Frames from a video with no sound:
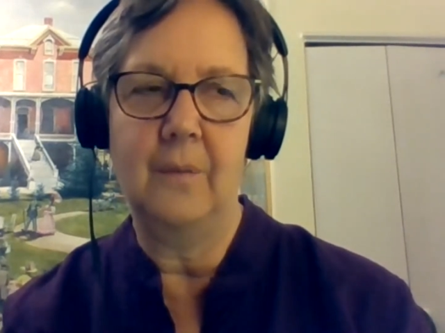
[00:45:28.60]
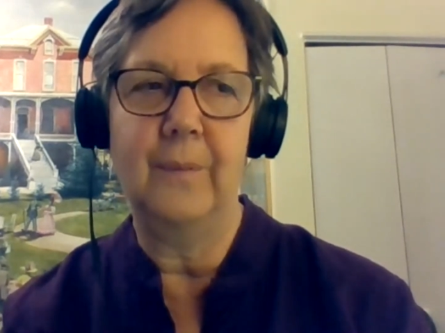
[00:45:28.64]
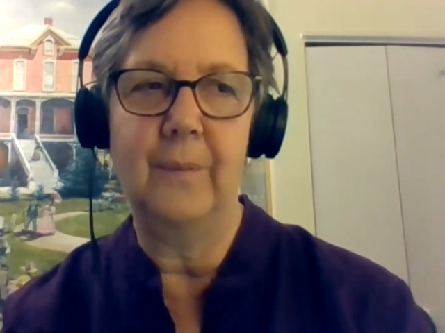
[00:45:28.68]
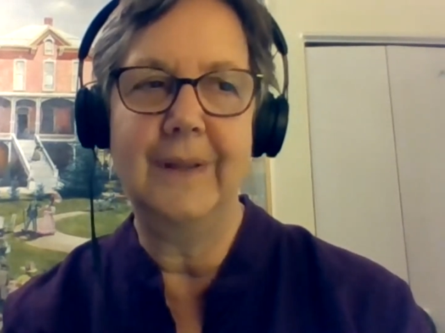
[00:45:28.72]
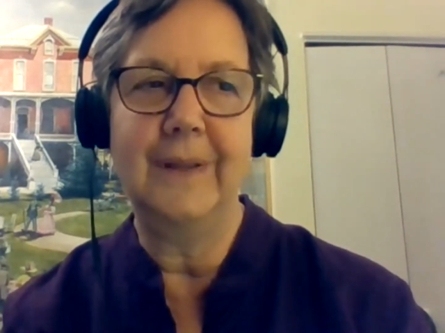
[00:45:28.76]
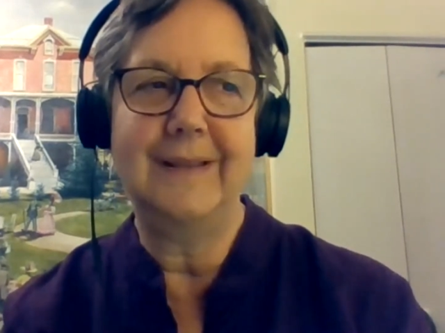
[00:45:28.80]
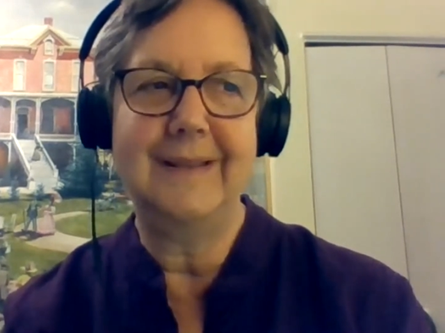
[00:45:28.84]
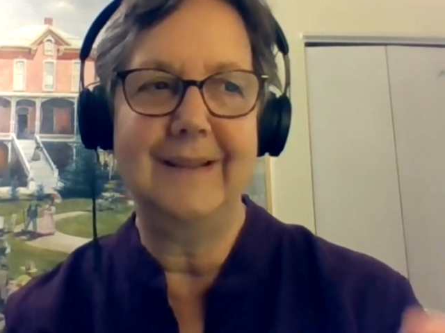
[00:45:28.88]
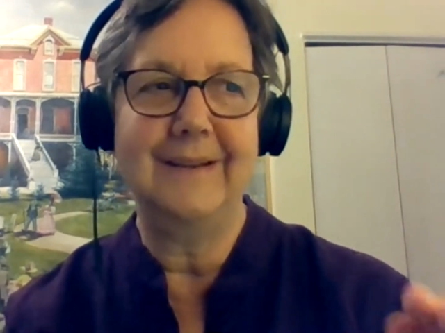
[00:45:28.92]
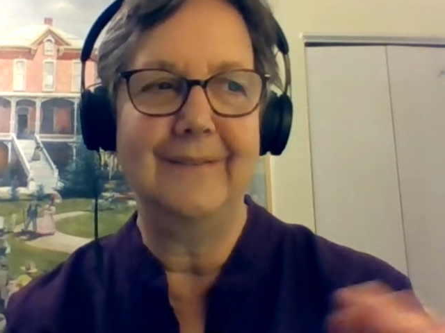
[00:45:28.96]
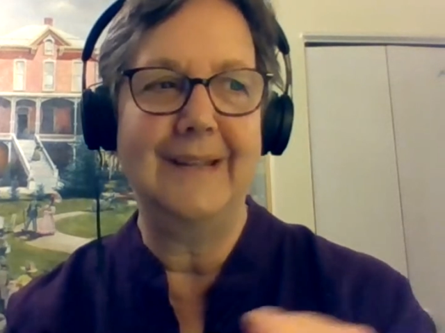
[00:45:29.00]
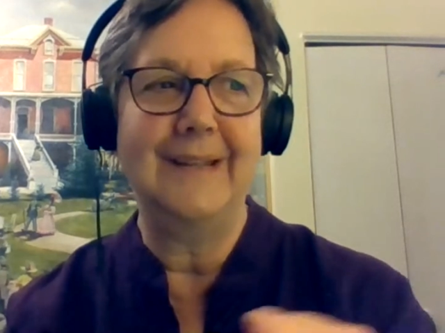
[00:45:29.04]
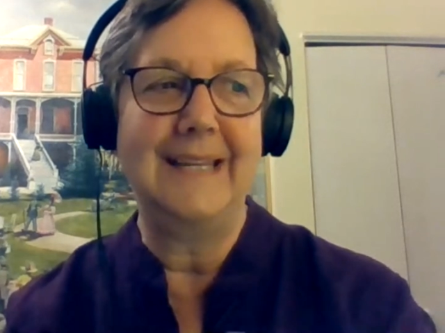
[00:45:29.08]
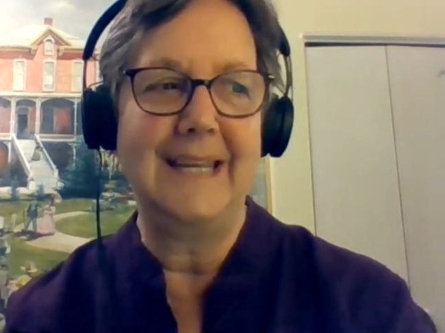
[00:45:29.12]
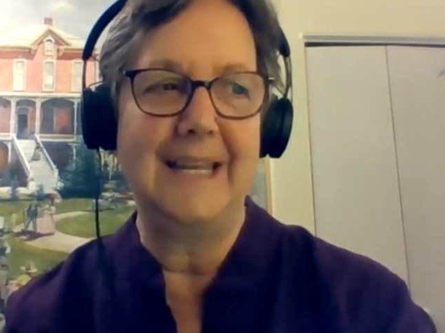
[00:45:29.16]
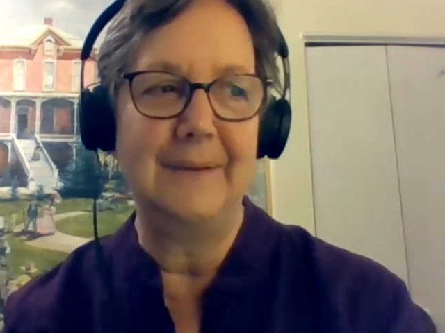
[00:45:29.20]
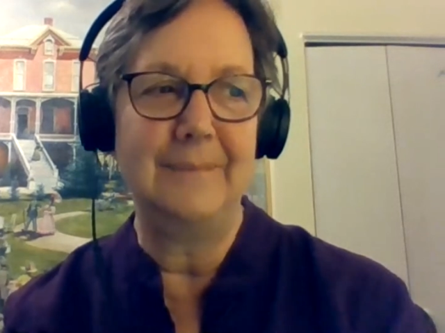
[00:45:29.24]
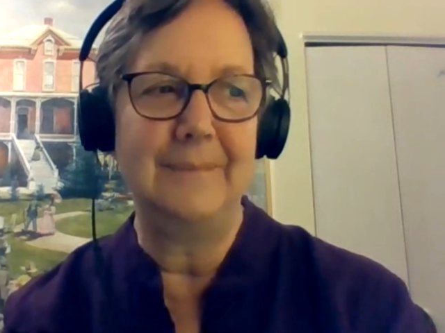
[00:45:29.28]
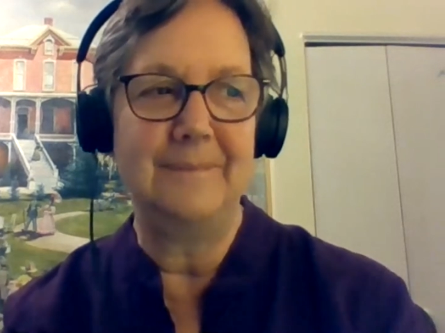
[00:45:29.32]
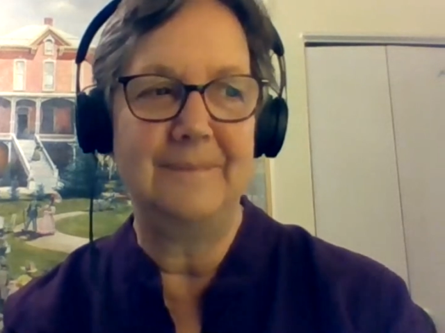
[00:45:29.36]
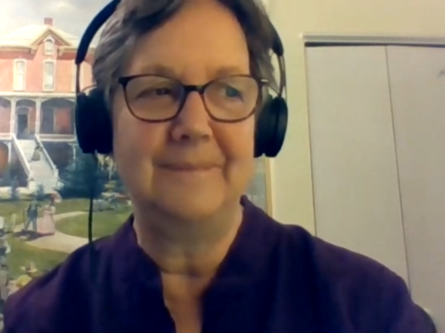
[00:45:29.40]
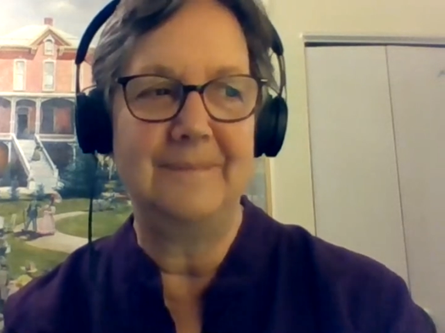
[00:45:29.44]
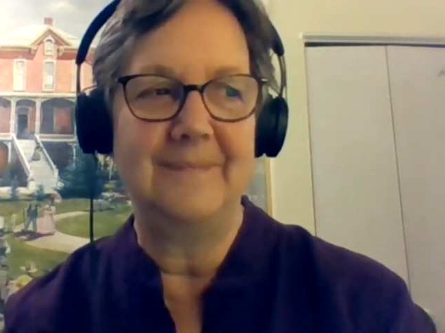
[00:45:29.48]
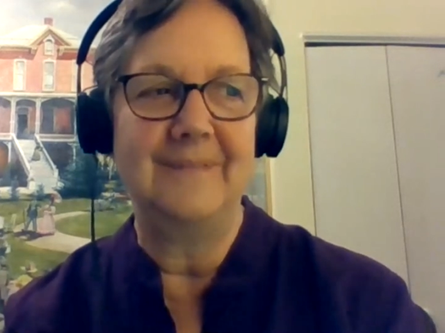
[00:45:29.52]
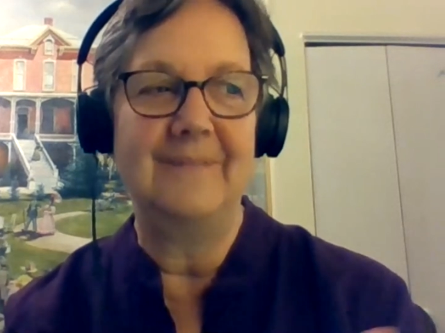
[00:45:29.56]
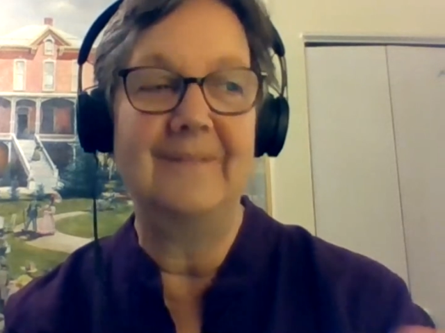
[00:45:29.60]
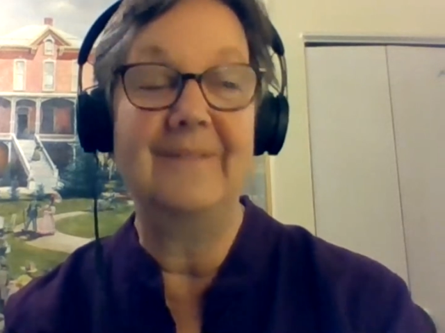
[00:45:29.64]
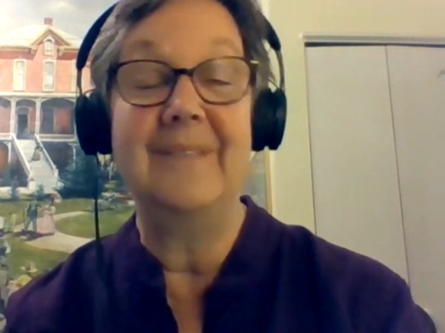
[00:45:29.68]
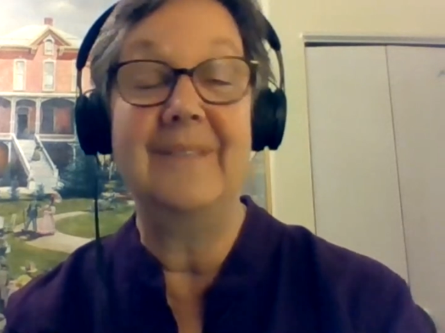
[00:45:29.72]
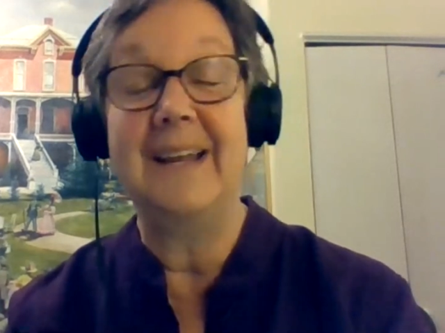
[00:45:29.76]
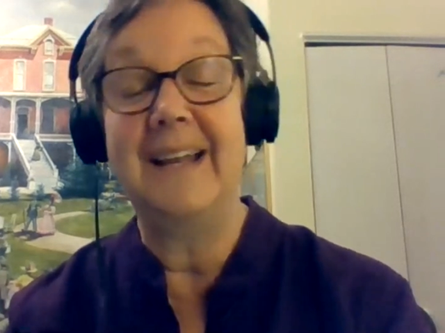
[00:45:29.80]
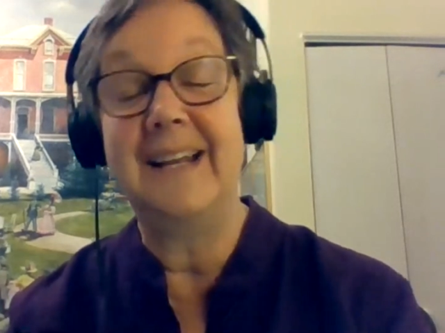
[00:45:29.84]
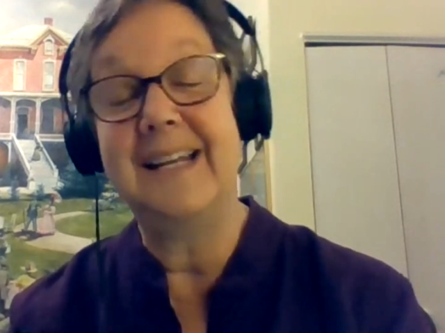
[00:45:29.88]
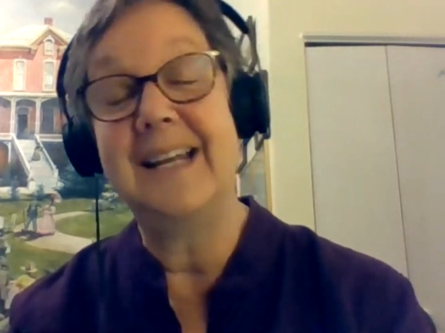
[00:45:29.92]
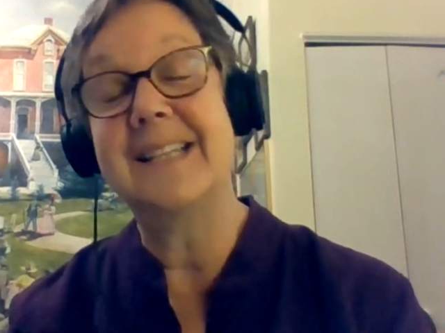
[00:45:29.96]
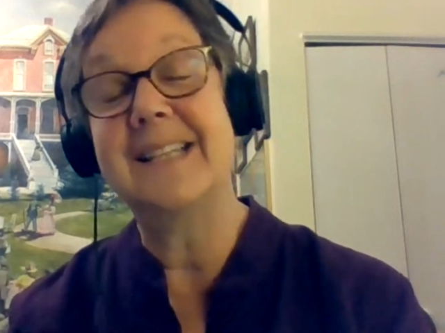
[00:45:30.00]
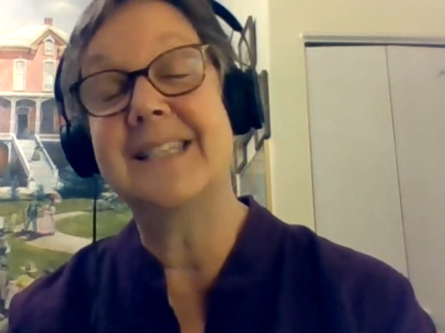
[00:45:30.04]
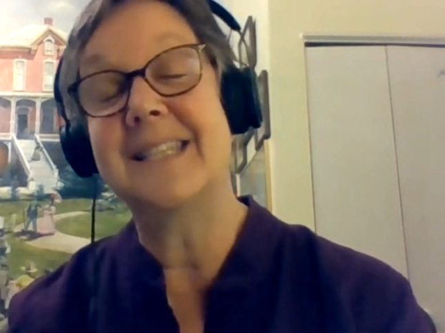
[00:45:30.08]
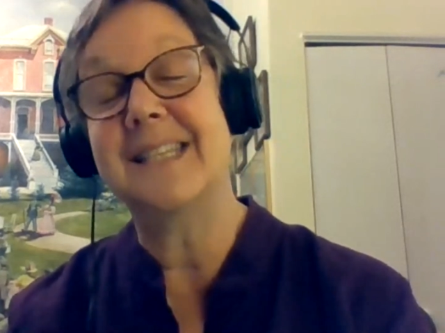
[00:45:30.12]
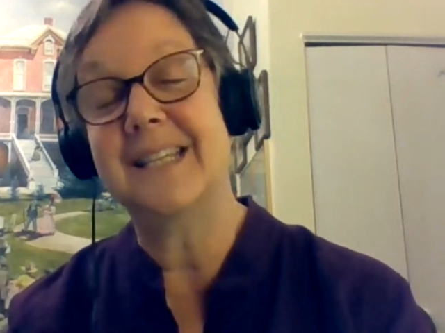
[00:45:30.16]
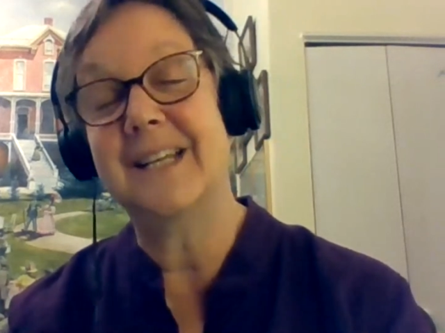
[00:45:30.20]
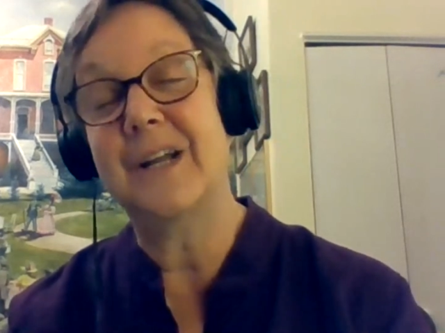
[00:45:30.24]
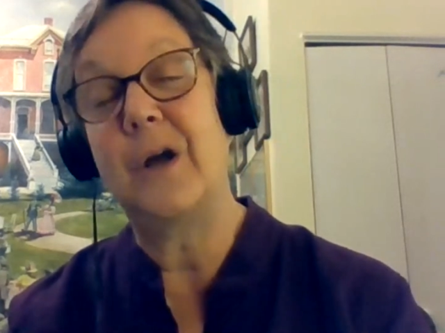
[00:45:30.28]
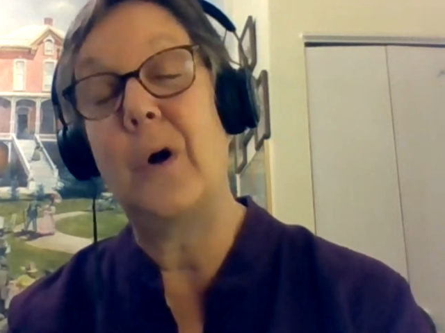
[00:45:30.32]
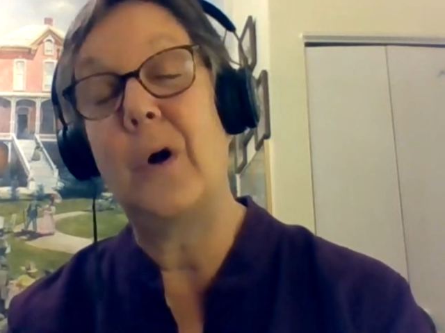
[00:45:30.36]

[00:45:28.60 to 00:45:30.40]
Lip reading: we keep, it gets